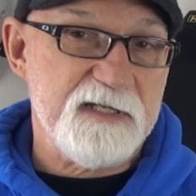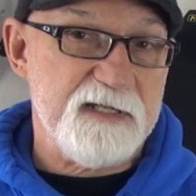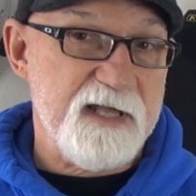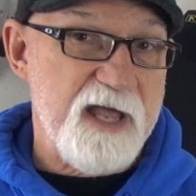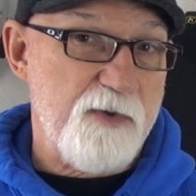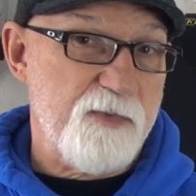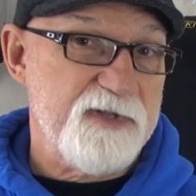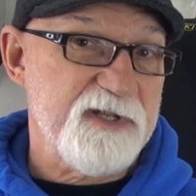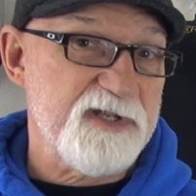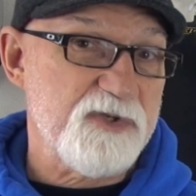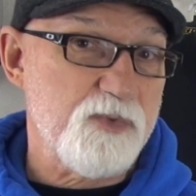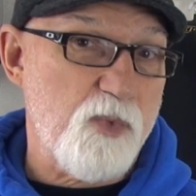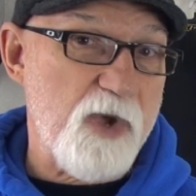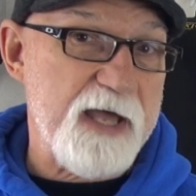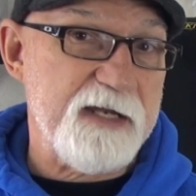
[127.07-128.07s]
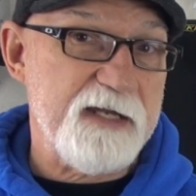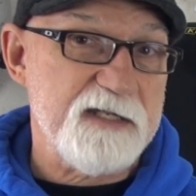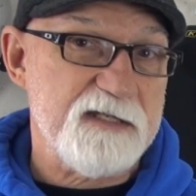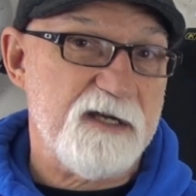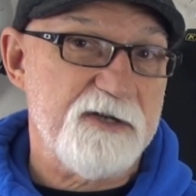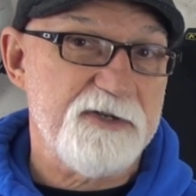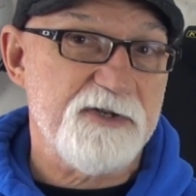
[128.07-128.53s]
is that when the sweat
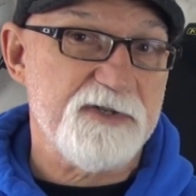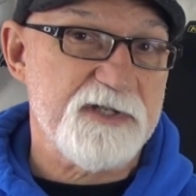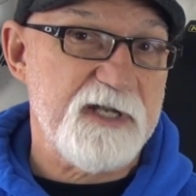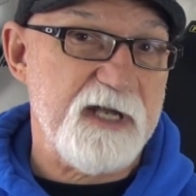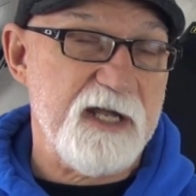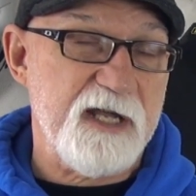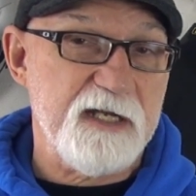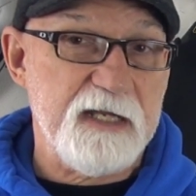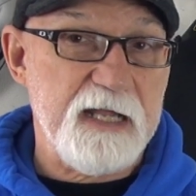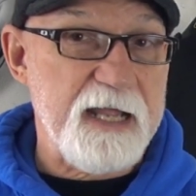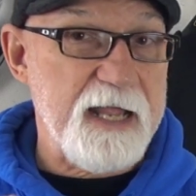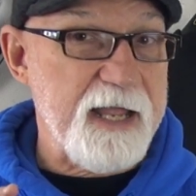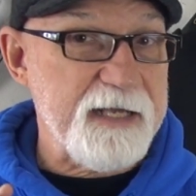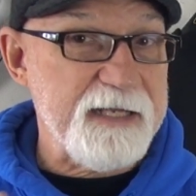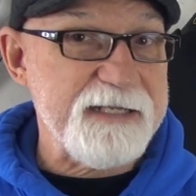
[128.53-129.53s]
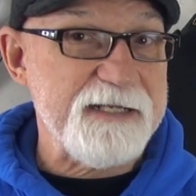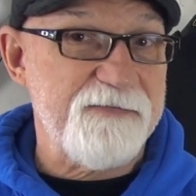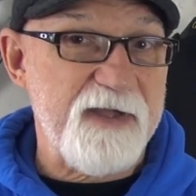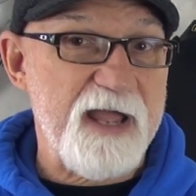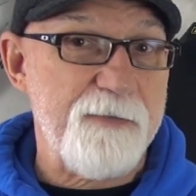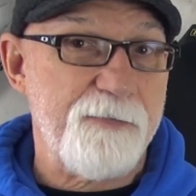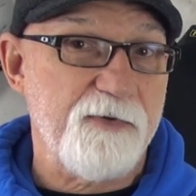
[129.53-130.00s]
is on your skin and it
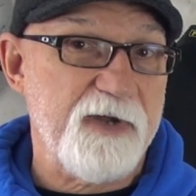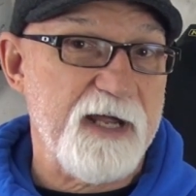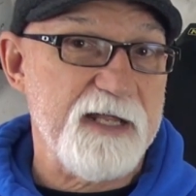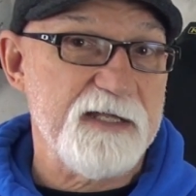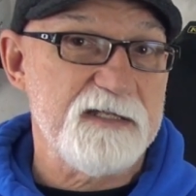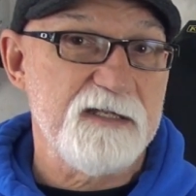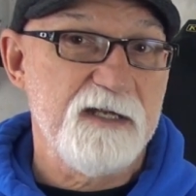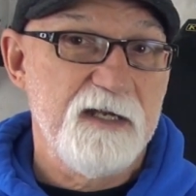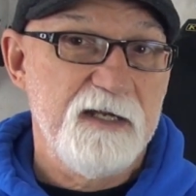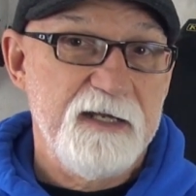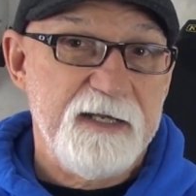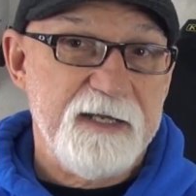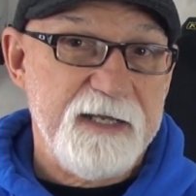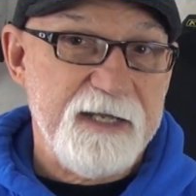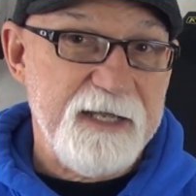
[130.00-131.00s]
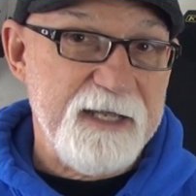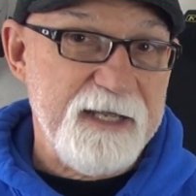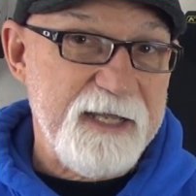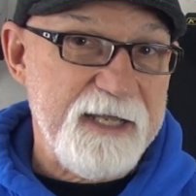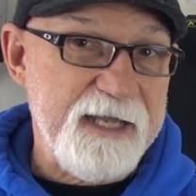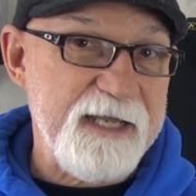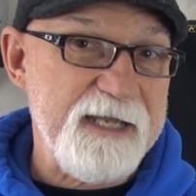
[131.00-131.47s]
evaporates,
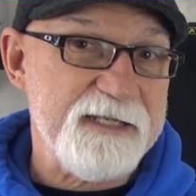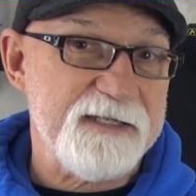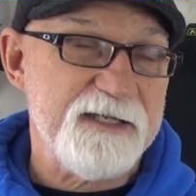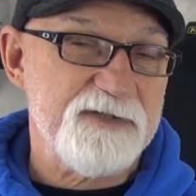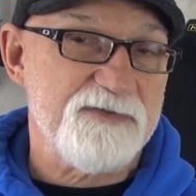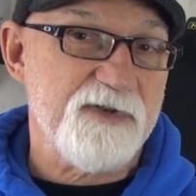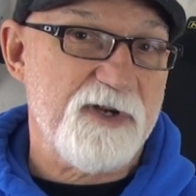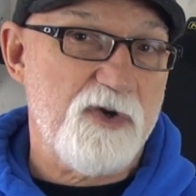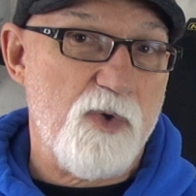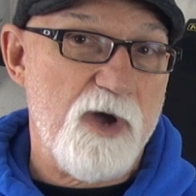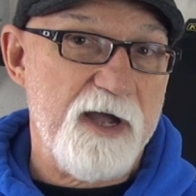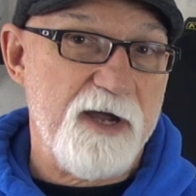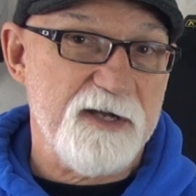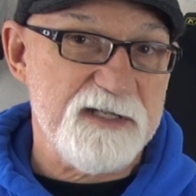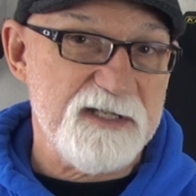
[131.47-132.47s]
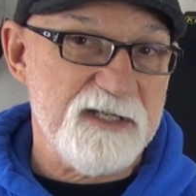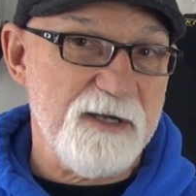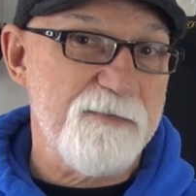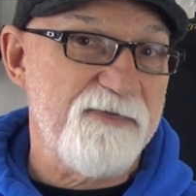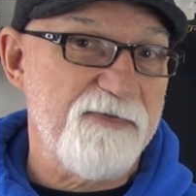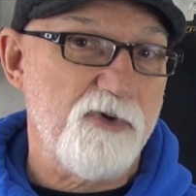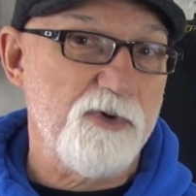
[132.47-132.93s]
heat is required,
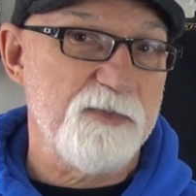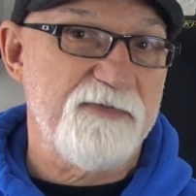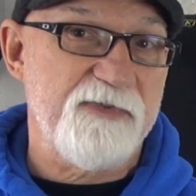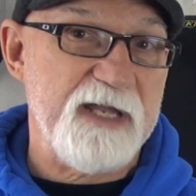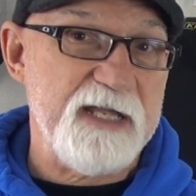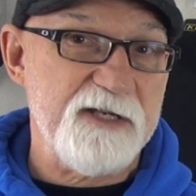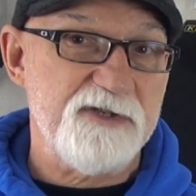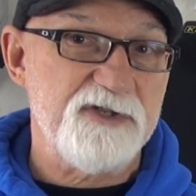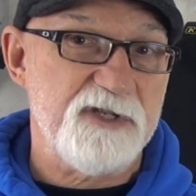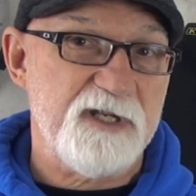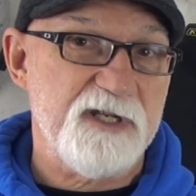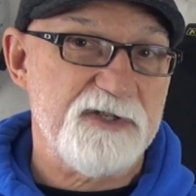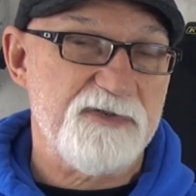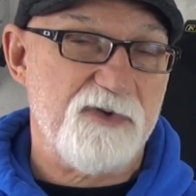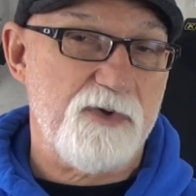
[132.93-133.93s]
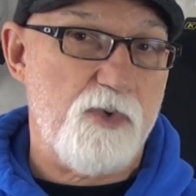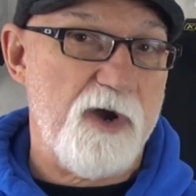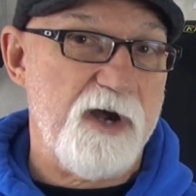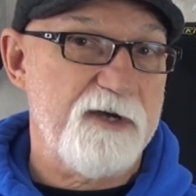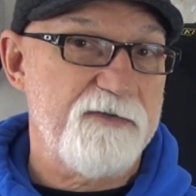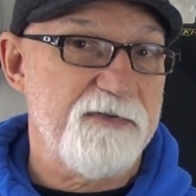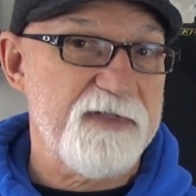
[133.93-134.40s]
some form of energy is
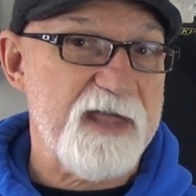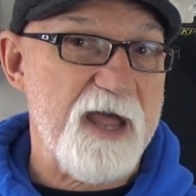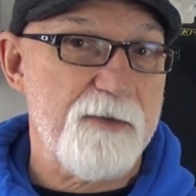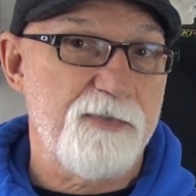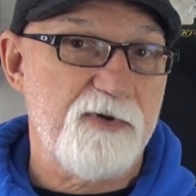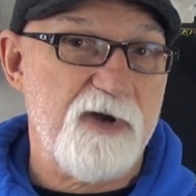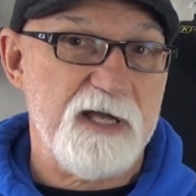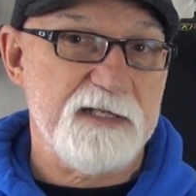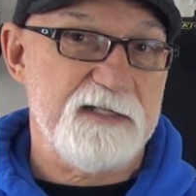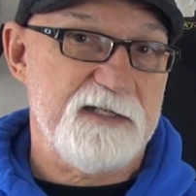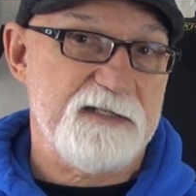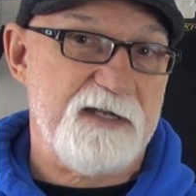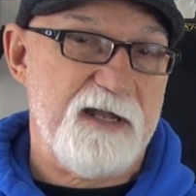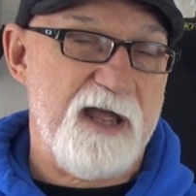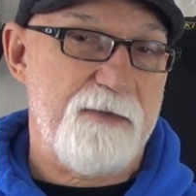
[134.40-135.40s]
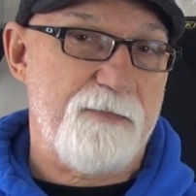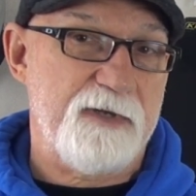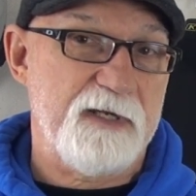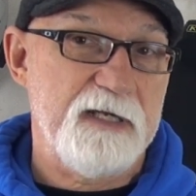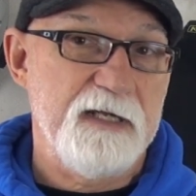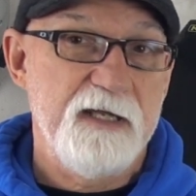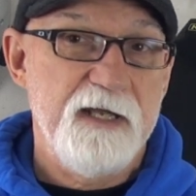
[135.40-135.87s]
required for that process to
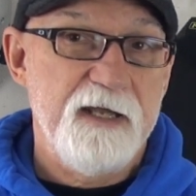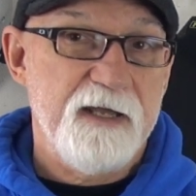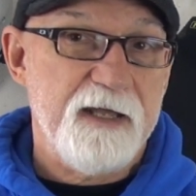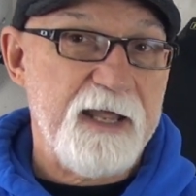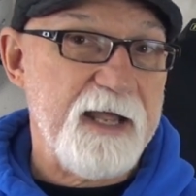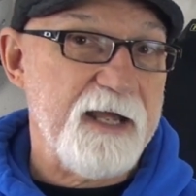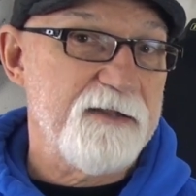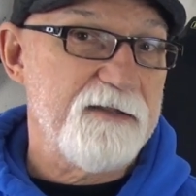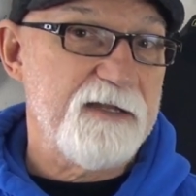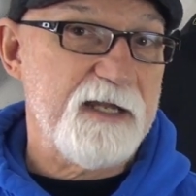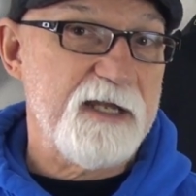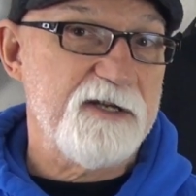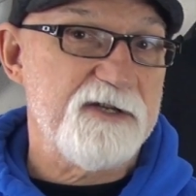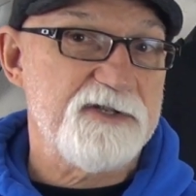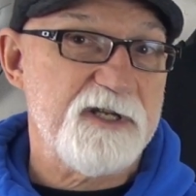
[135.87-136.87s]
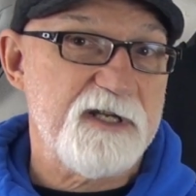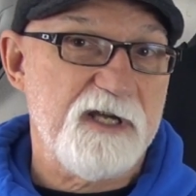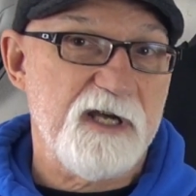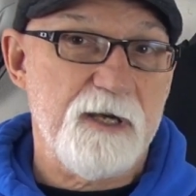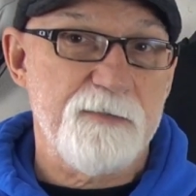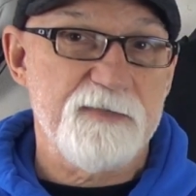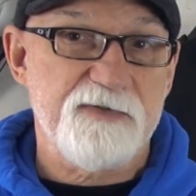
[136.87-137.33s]
happen. And the energy
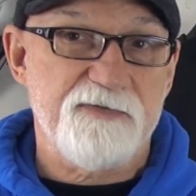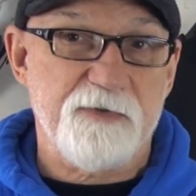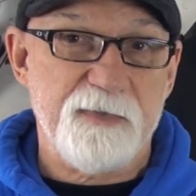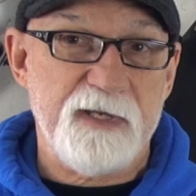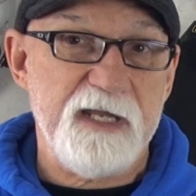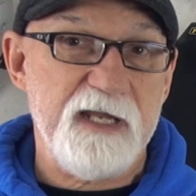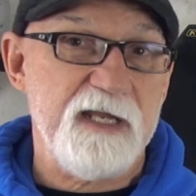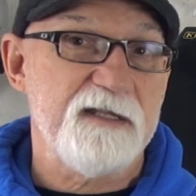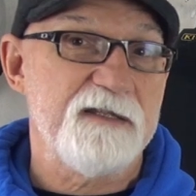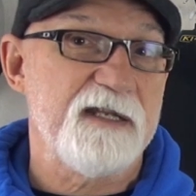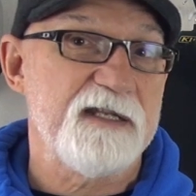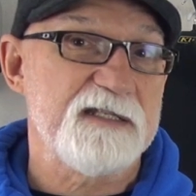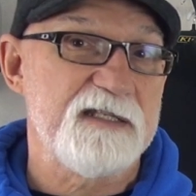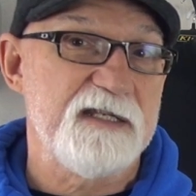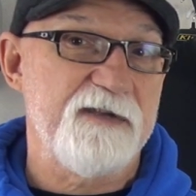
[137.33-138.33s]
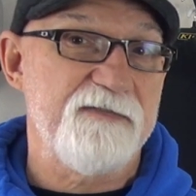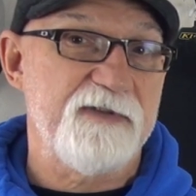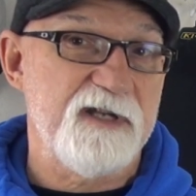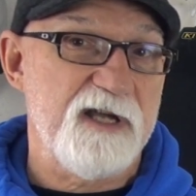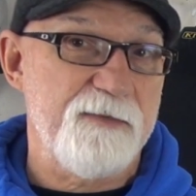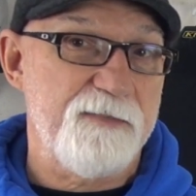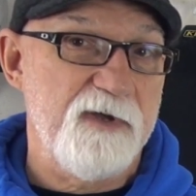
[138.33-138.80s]
comes from heat that is
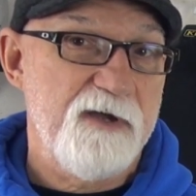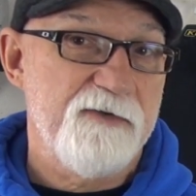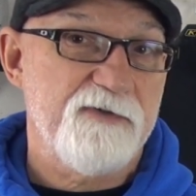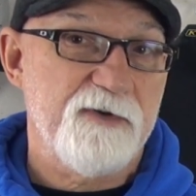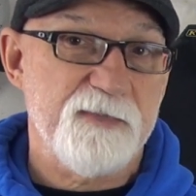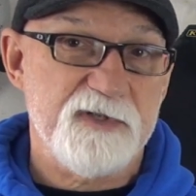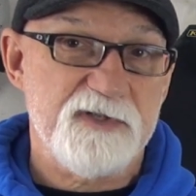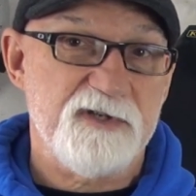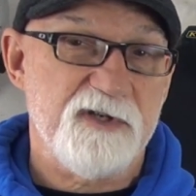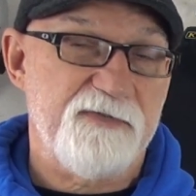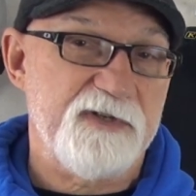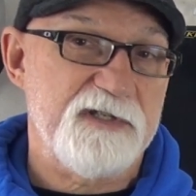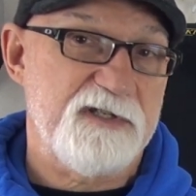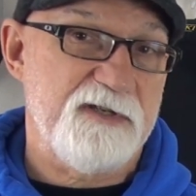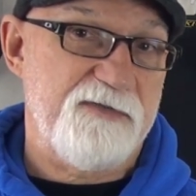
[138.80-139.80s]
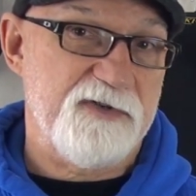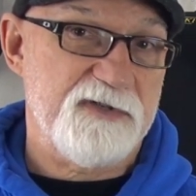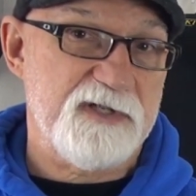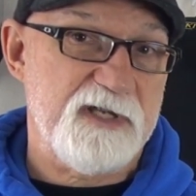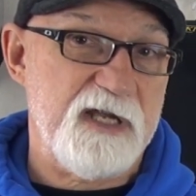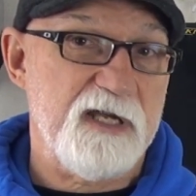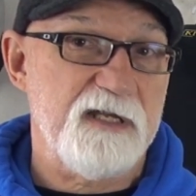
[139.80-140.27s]
given up from the surface of your
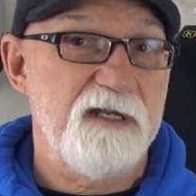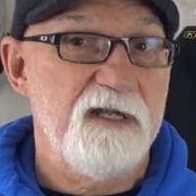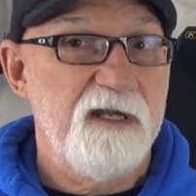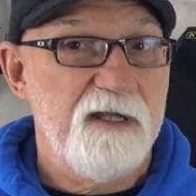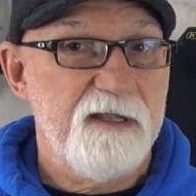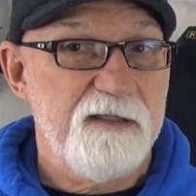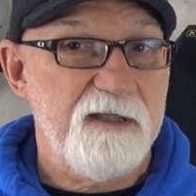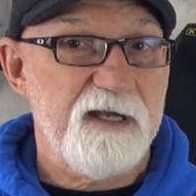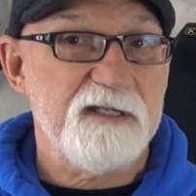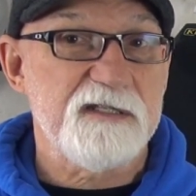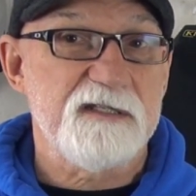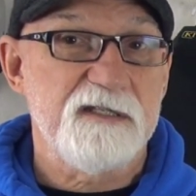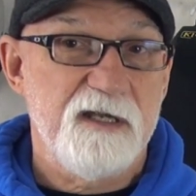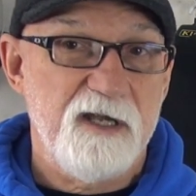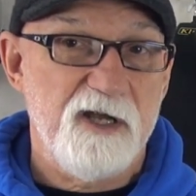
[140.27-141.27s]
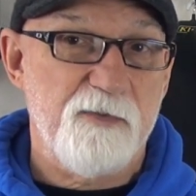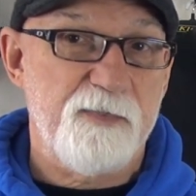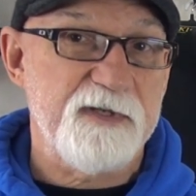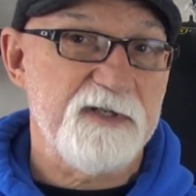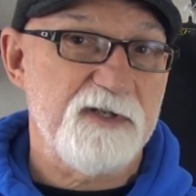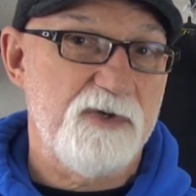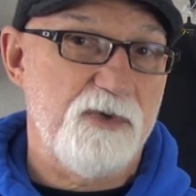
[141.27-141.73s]
skin, thus
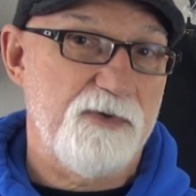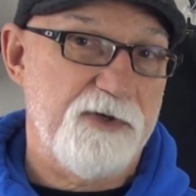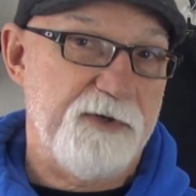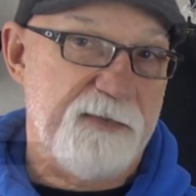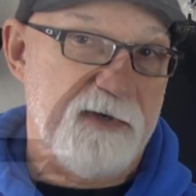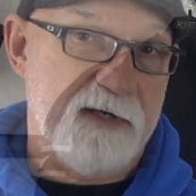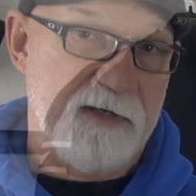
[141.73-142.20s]
helping to cool your body.